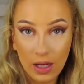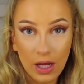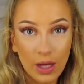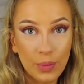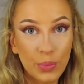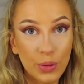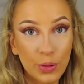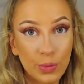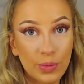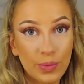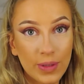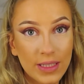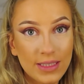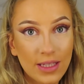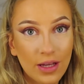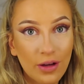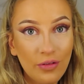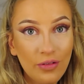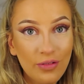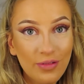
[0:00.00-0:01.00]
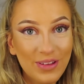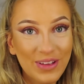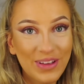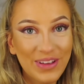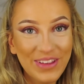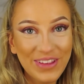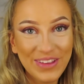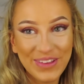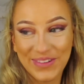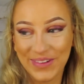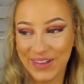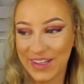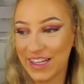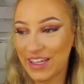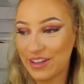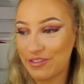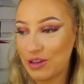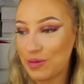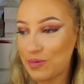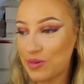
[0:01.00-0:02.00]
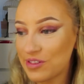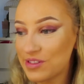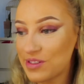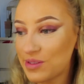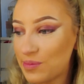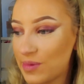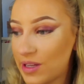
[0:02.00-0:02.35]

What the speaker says: poop myself when I cream contour